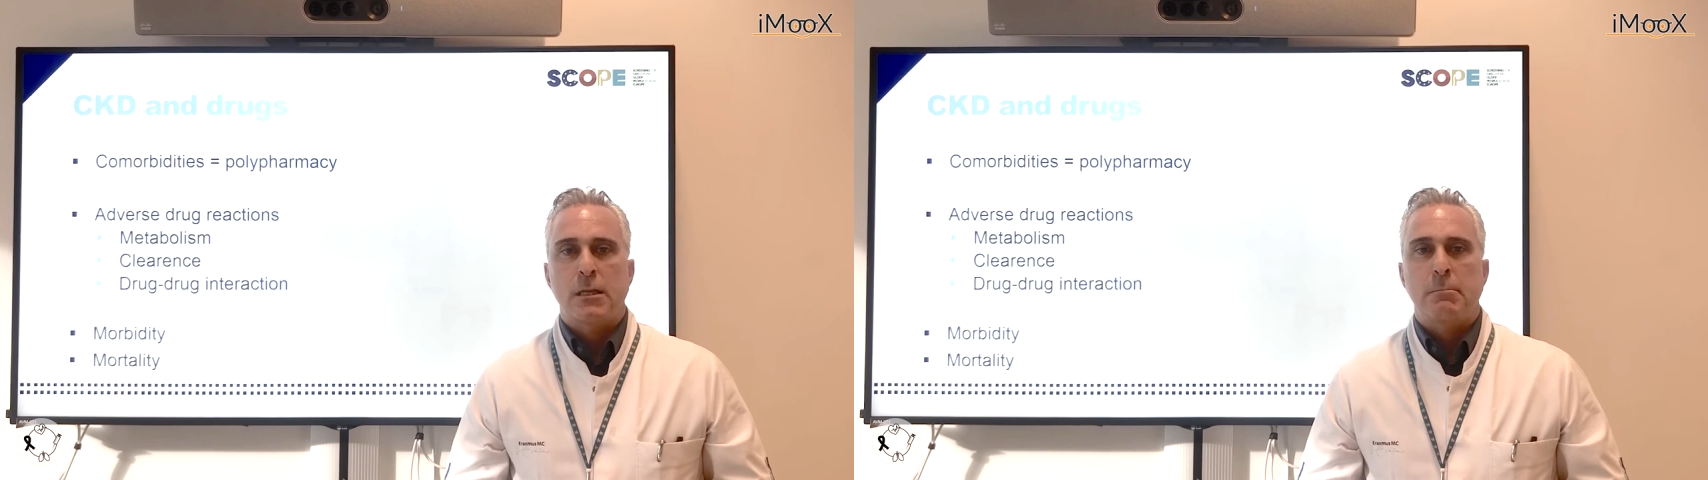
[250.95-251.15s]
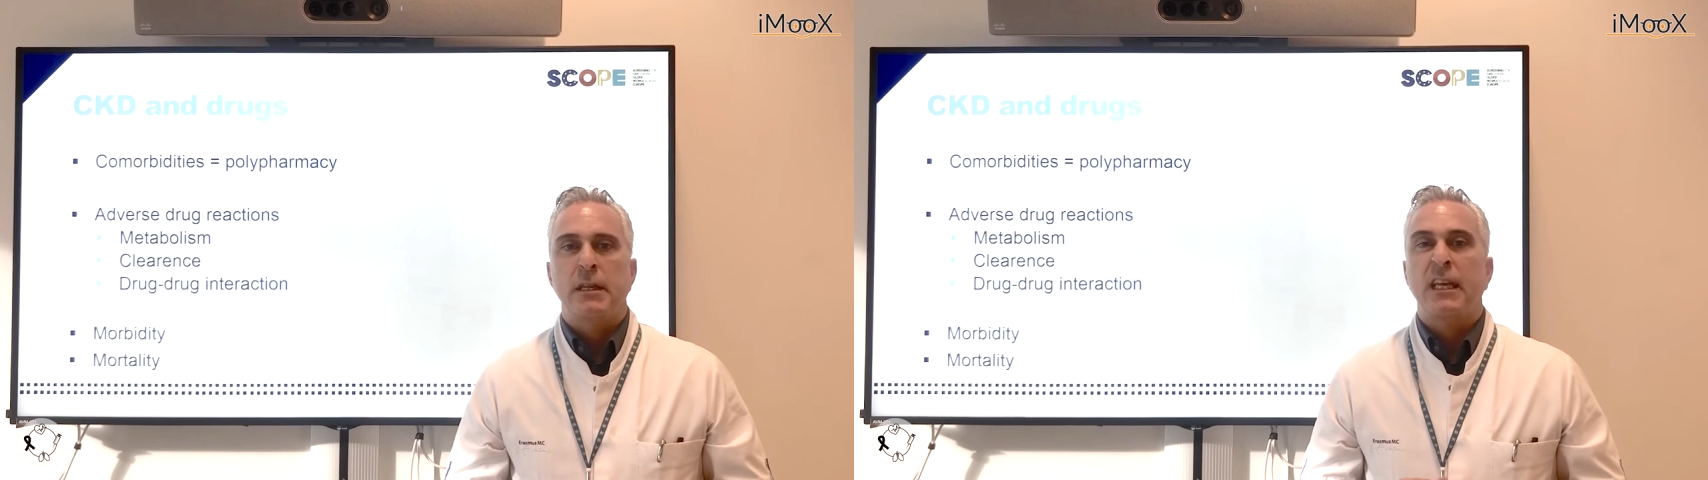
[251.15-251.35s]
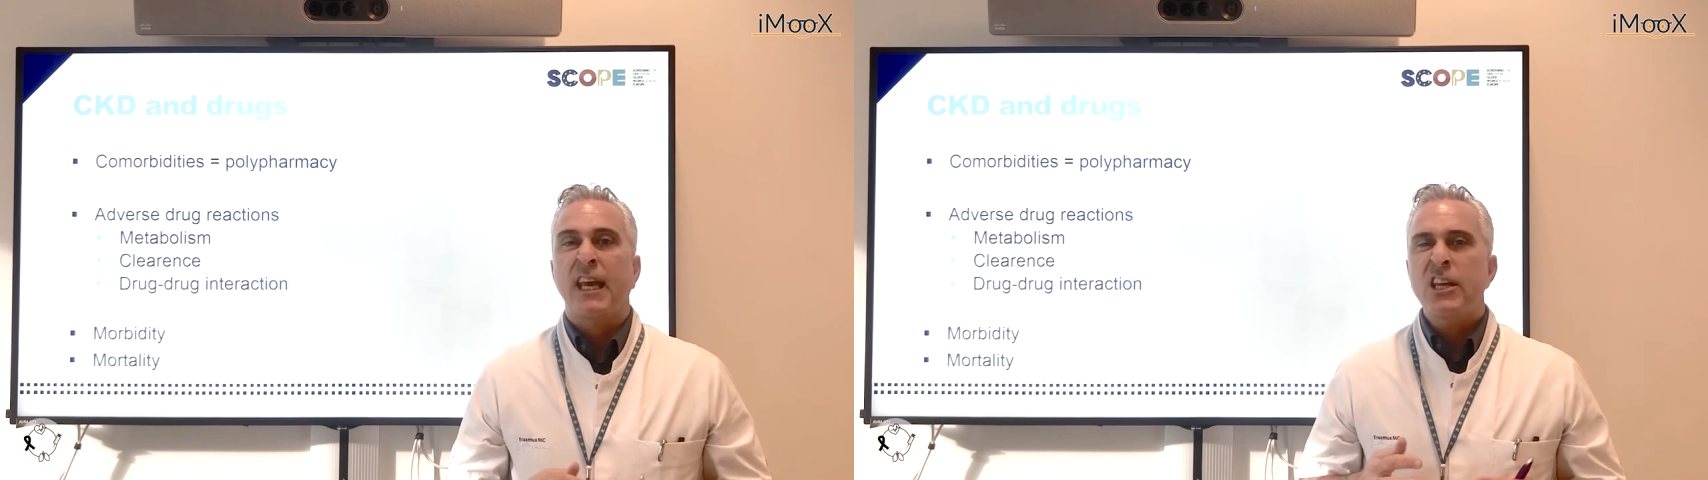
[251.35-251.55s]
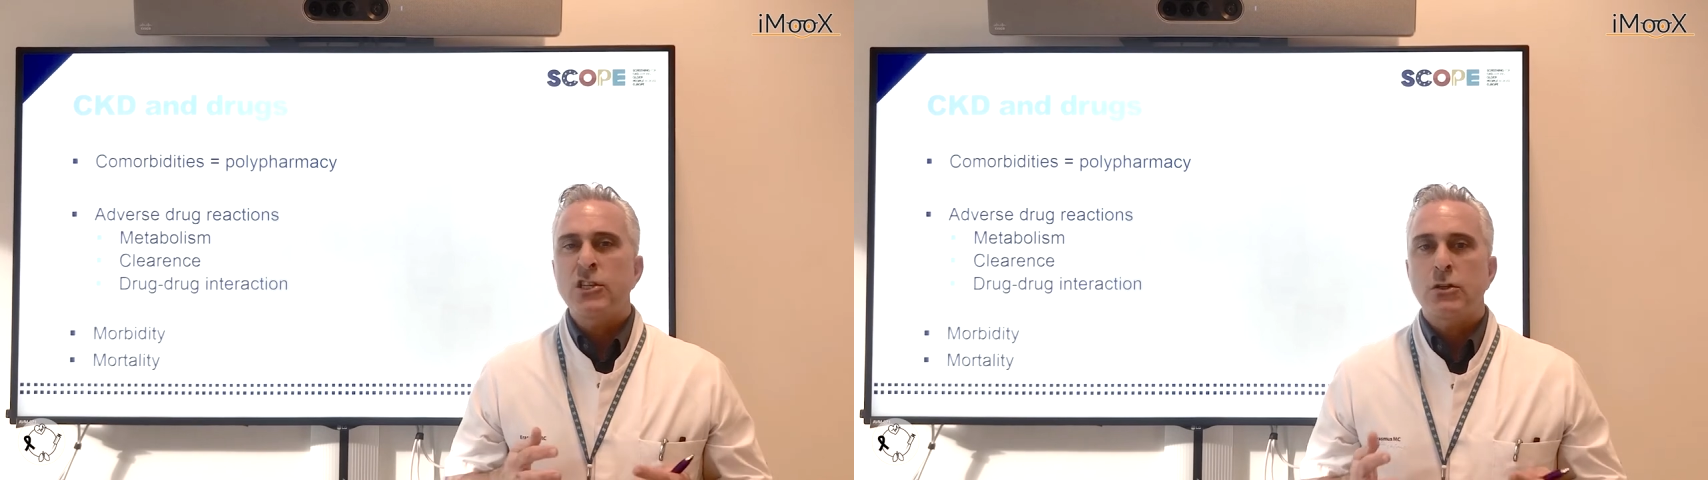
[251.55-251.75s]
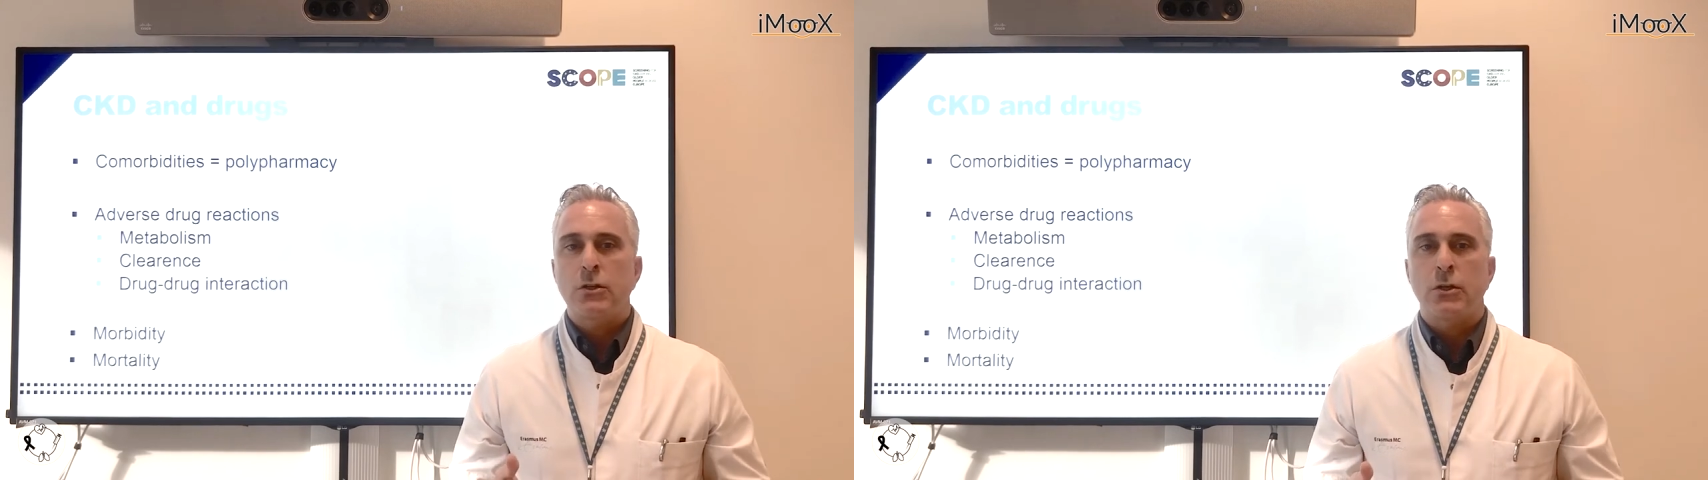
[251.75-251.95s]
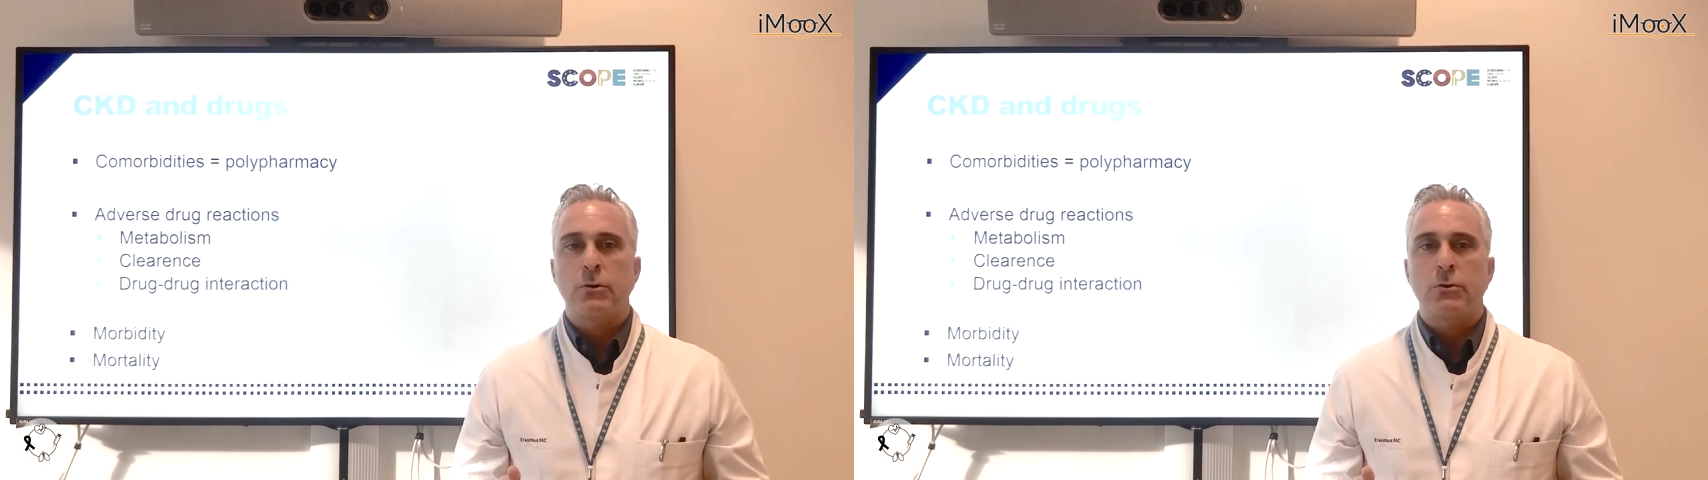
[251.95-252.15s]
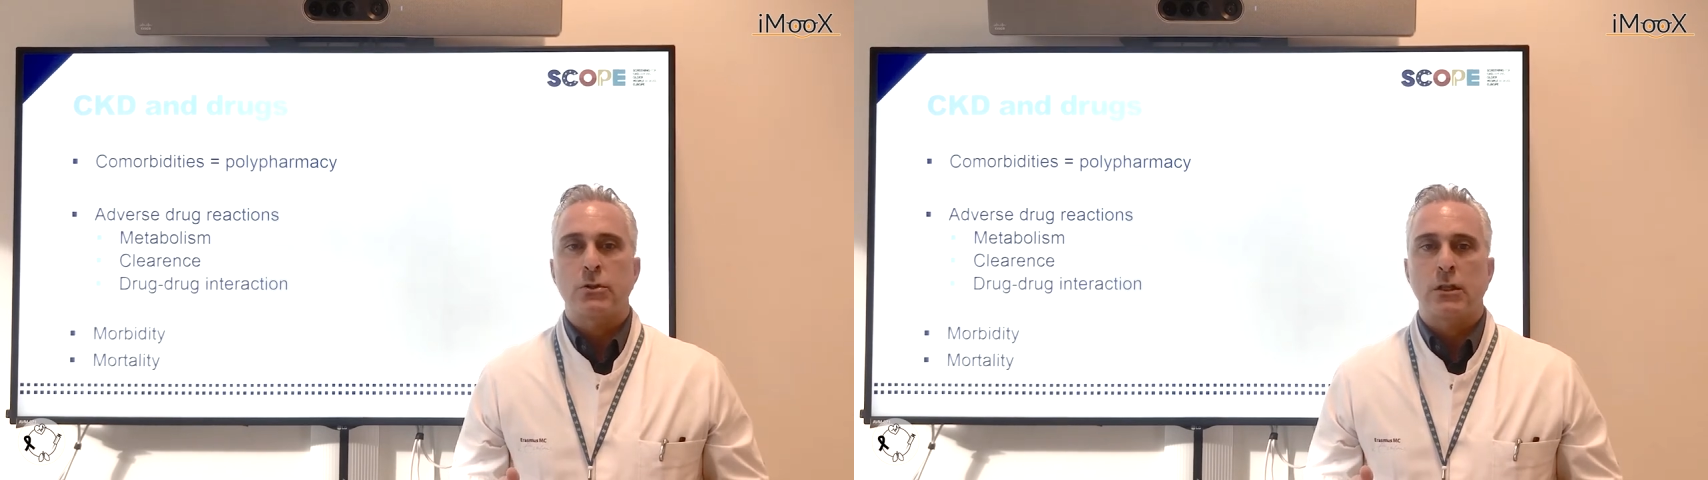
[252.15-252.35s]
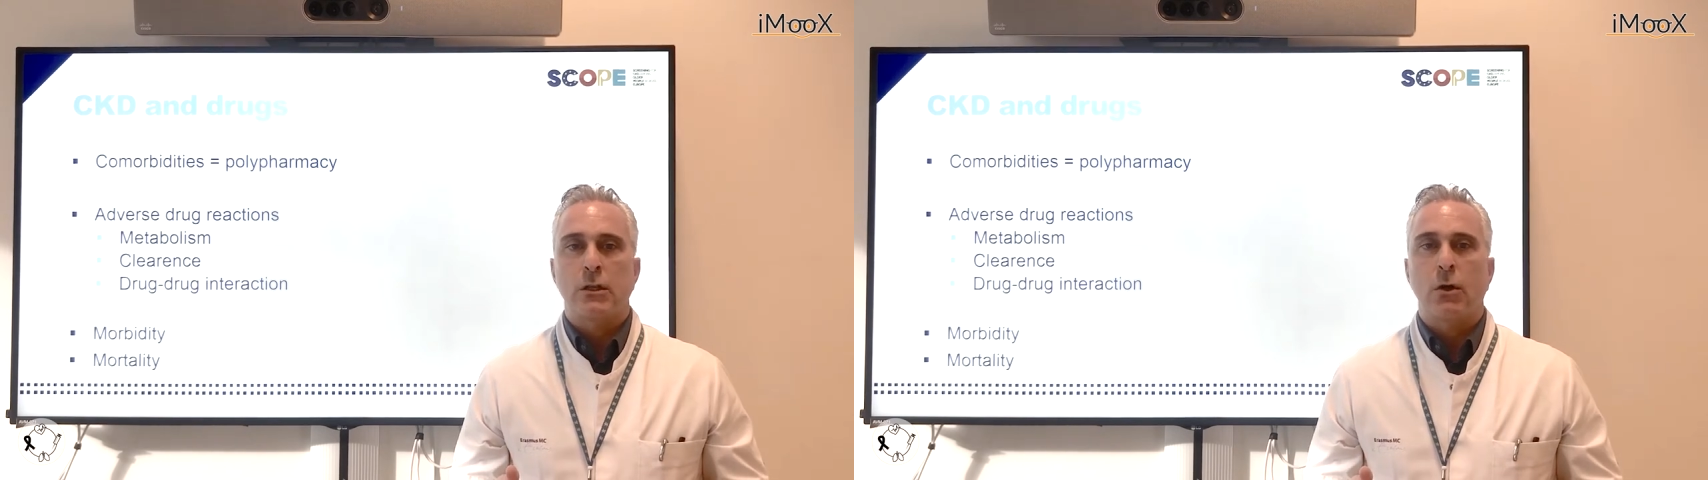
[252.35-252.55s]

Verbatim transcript: medication use in